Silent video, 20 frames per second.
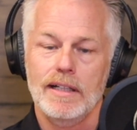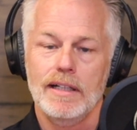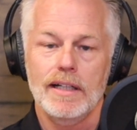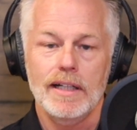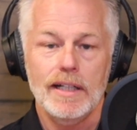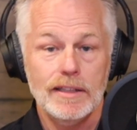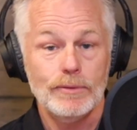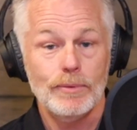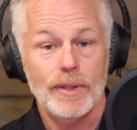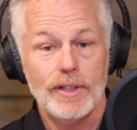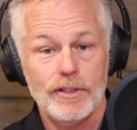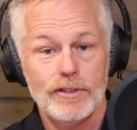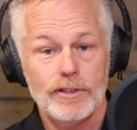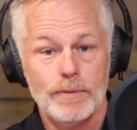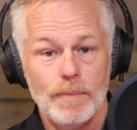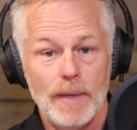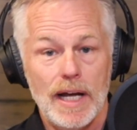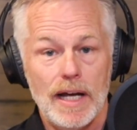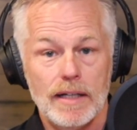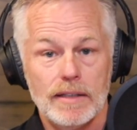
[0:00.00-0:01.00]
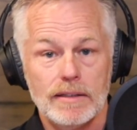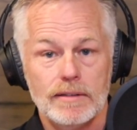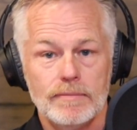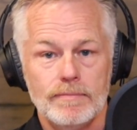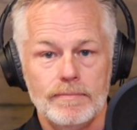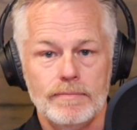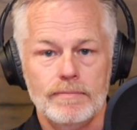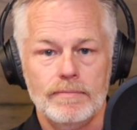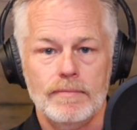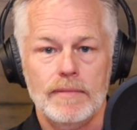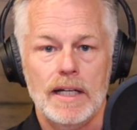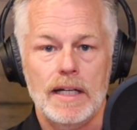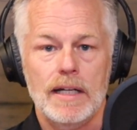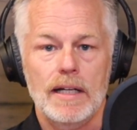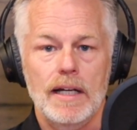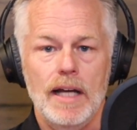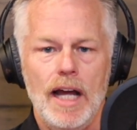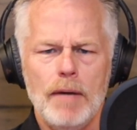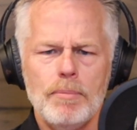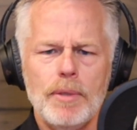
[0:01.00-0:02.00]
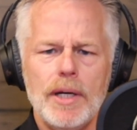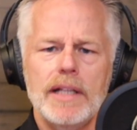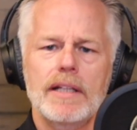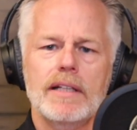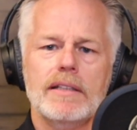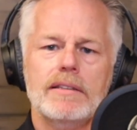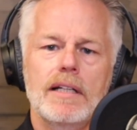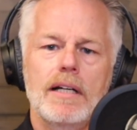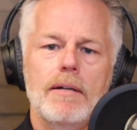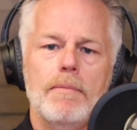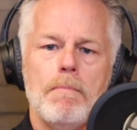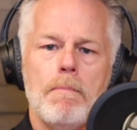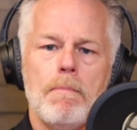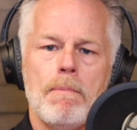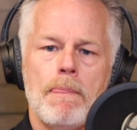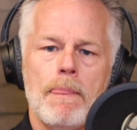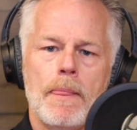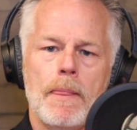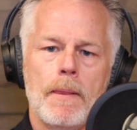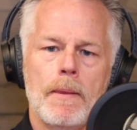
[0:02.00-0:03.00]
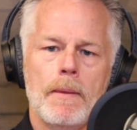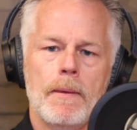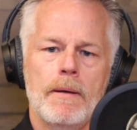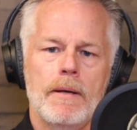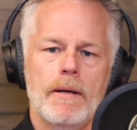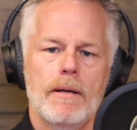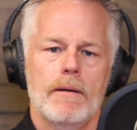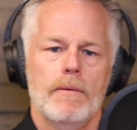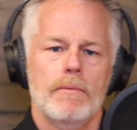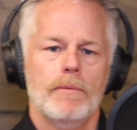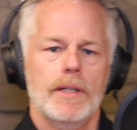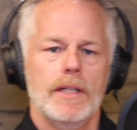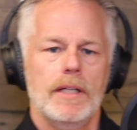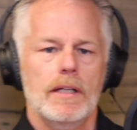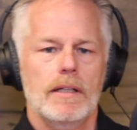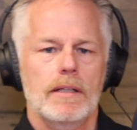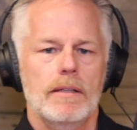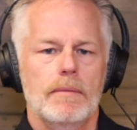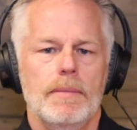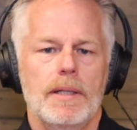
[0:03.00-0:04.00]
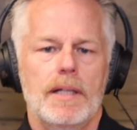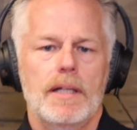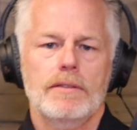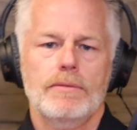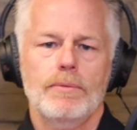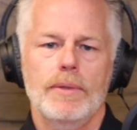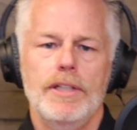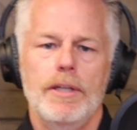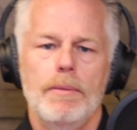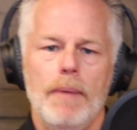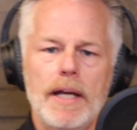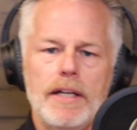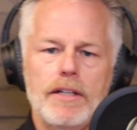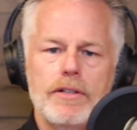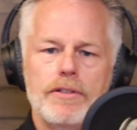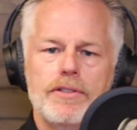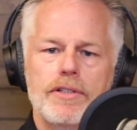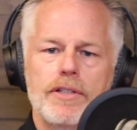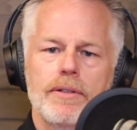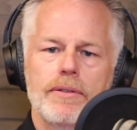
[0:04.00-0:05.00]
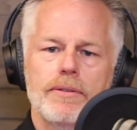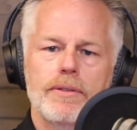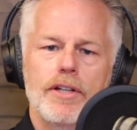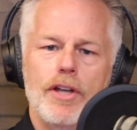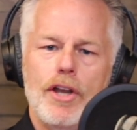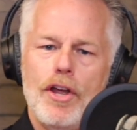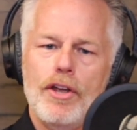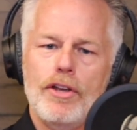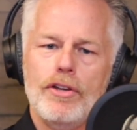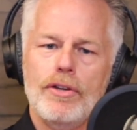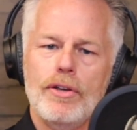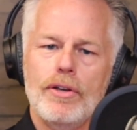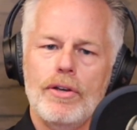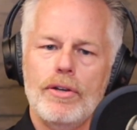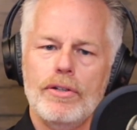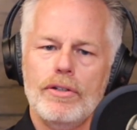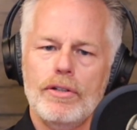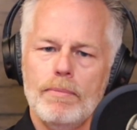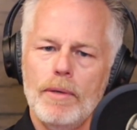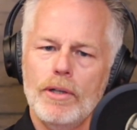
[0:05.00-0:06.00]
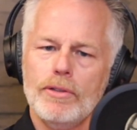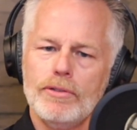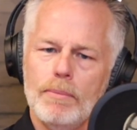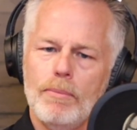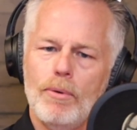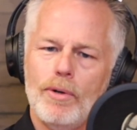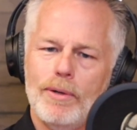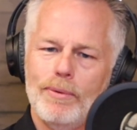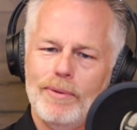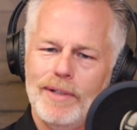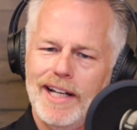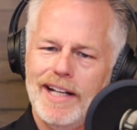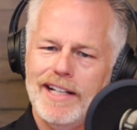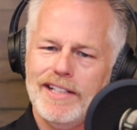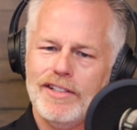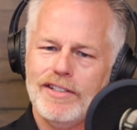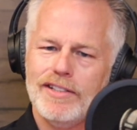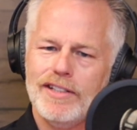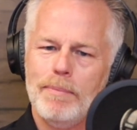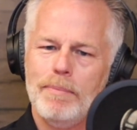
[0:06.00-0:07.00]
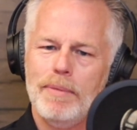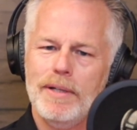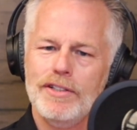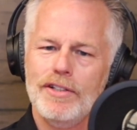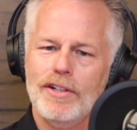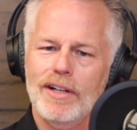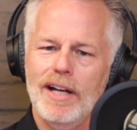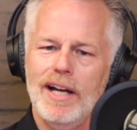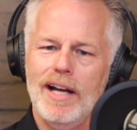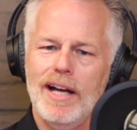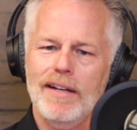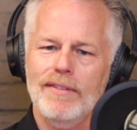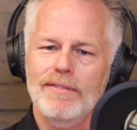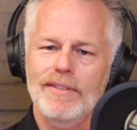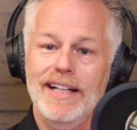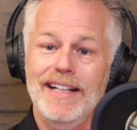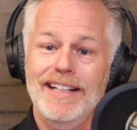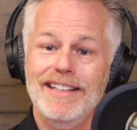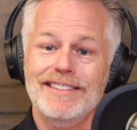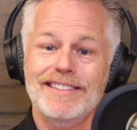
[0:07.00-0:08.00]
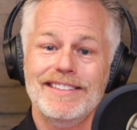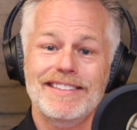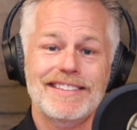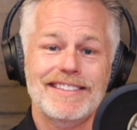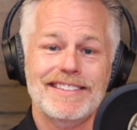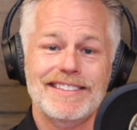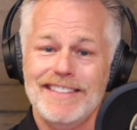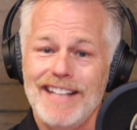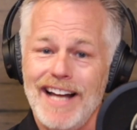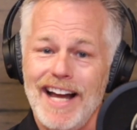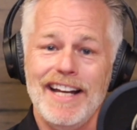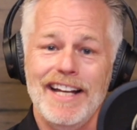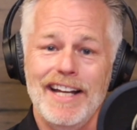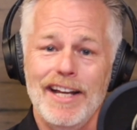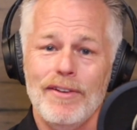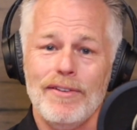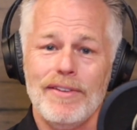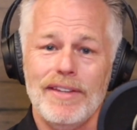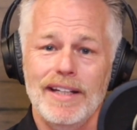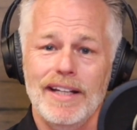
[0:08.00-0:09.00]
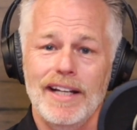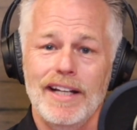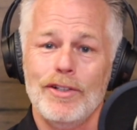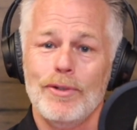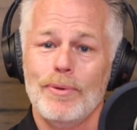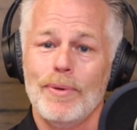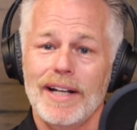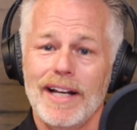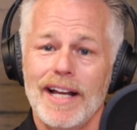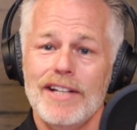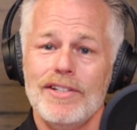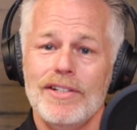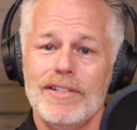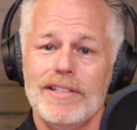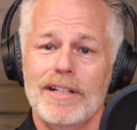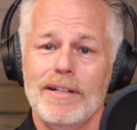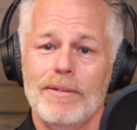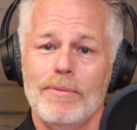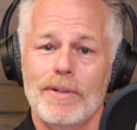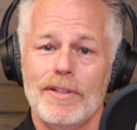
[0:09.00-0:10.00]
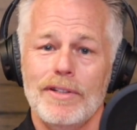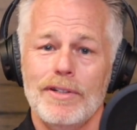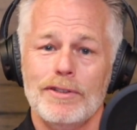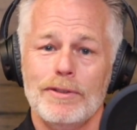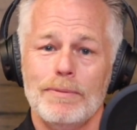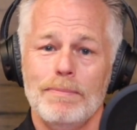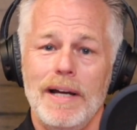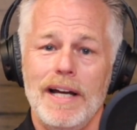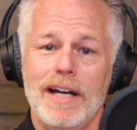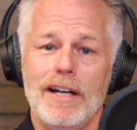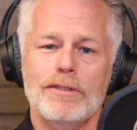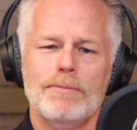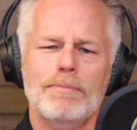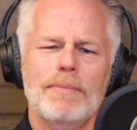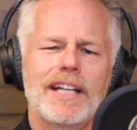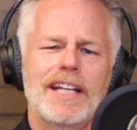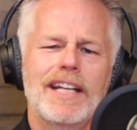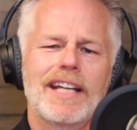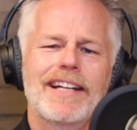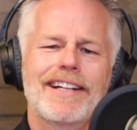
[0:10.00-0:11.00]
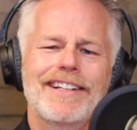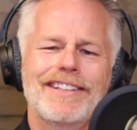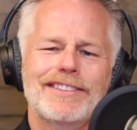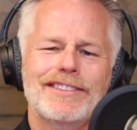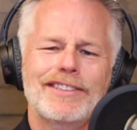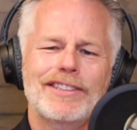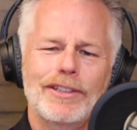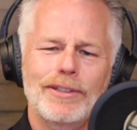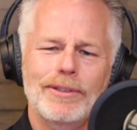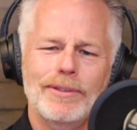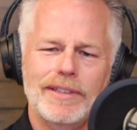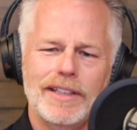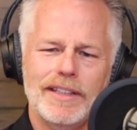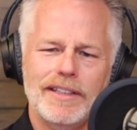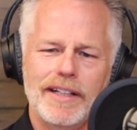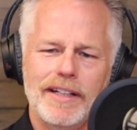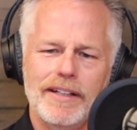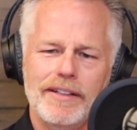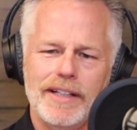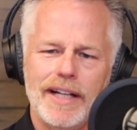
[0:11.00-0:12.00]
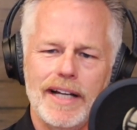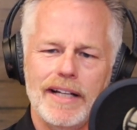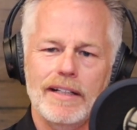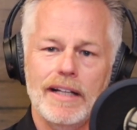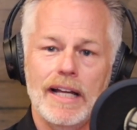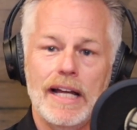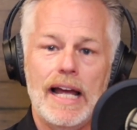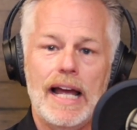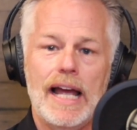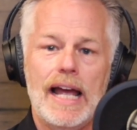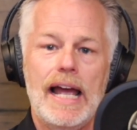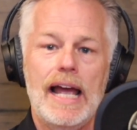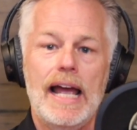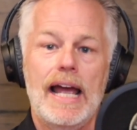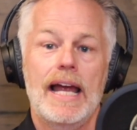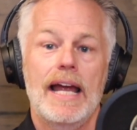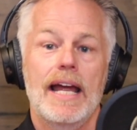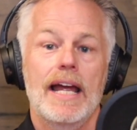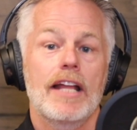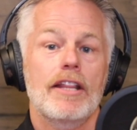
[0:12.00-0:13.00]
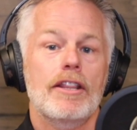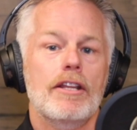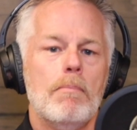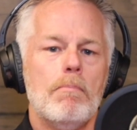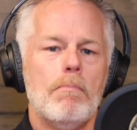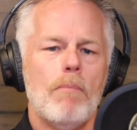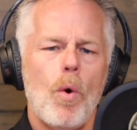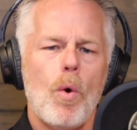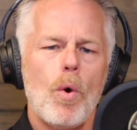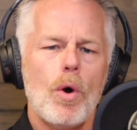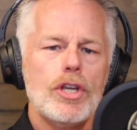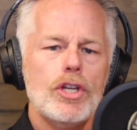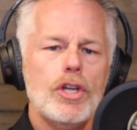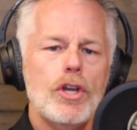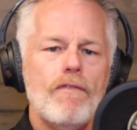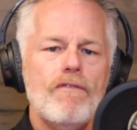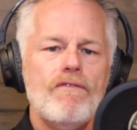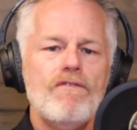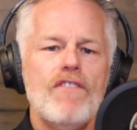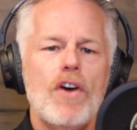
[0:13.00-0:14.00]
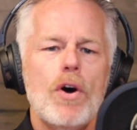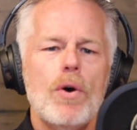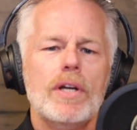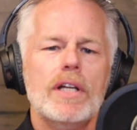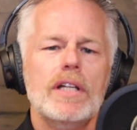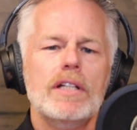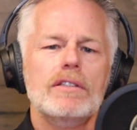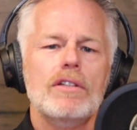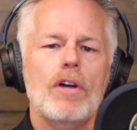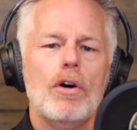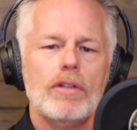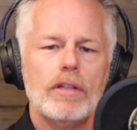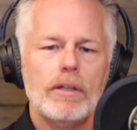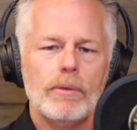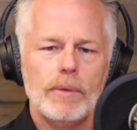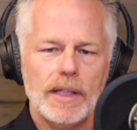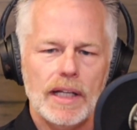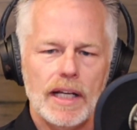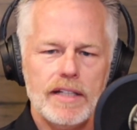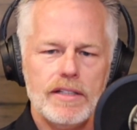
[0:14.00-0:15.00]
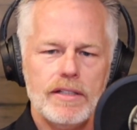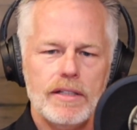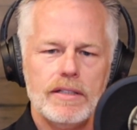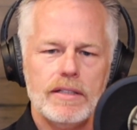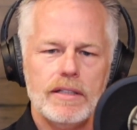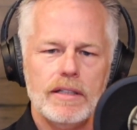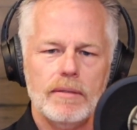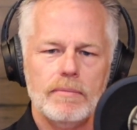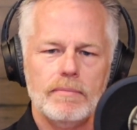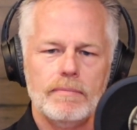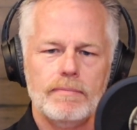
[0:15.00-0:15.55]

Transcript: is with your spouse. I bring this up because when you make your children your most important relationship in your life, it's not healthy, and your relationship with your spouse begins to deteriorate. And the more you focus on the relationship